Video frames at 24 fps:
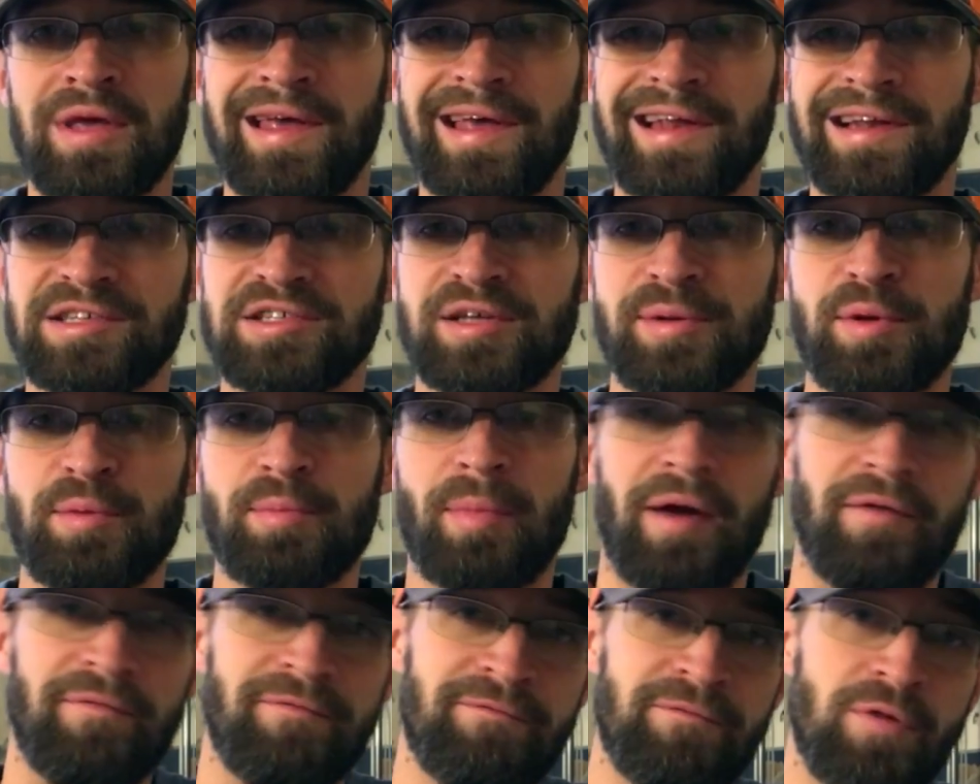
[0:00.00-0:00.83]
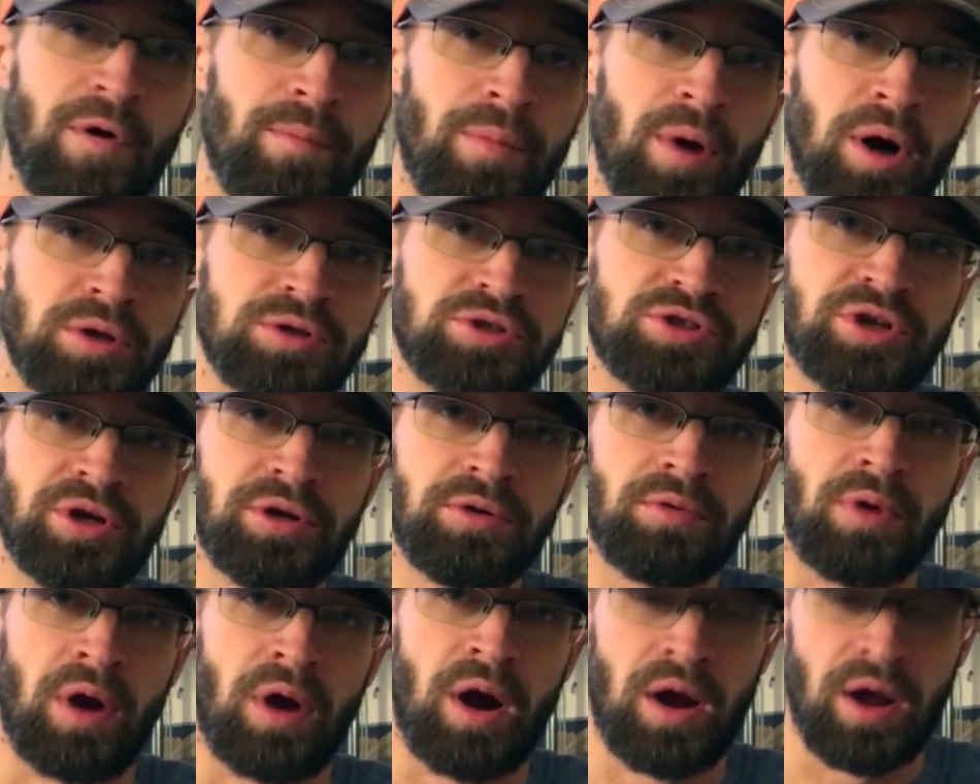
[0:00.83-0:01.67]
It is going to be my football jig
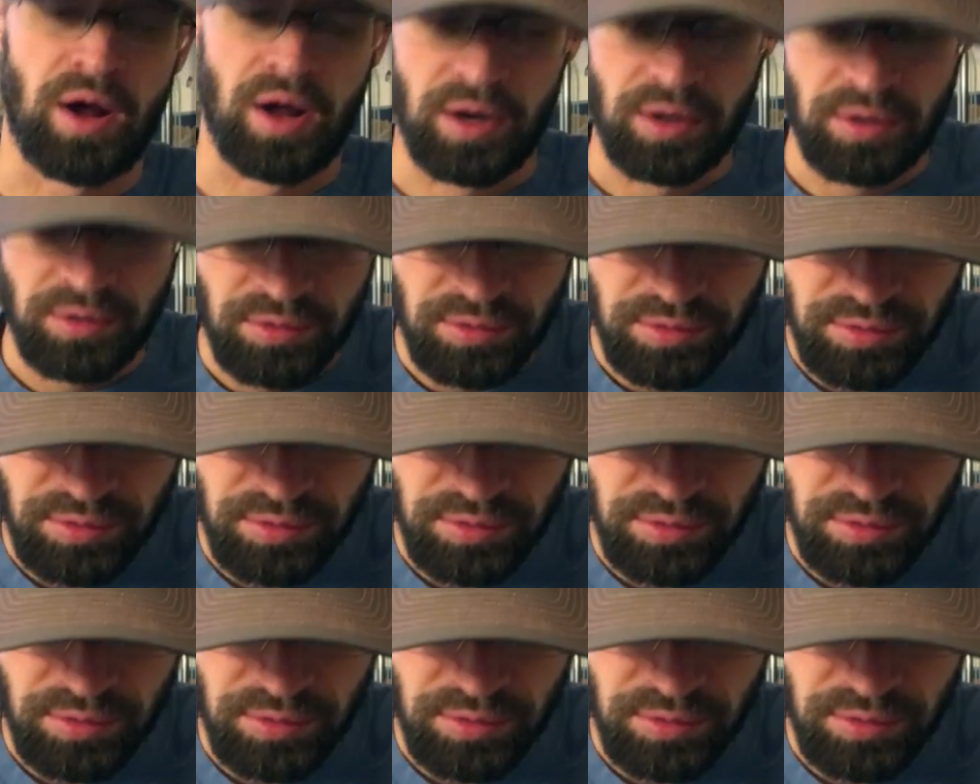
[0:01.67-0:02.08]
rod.